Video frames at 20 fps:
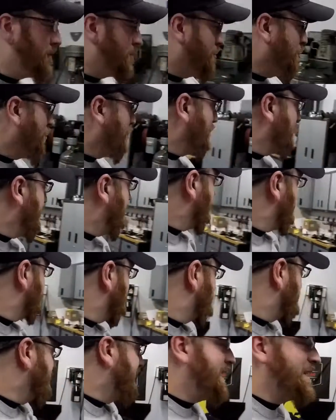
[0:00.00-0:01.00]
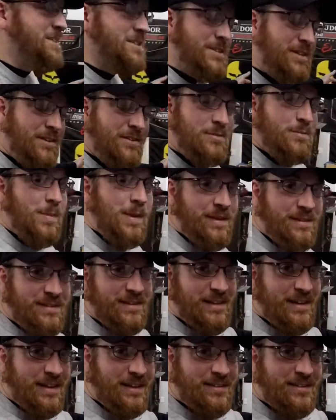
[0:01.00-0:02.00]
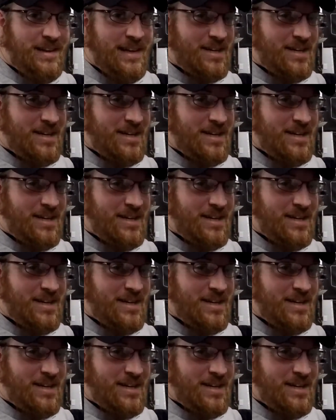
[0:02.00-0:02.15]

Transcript: Corvette, which actually is missing. It's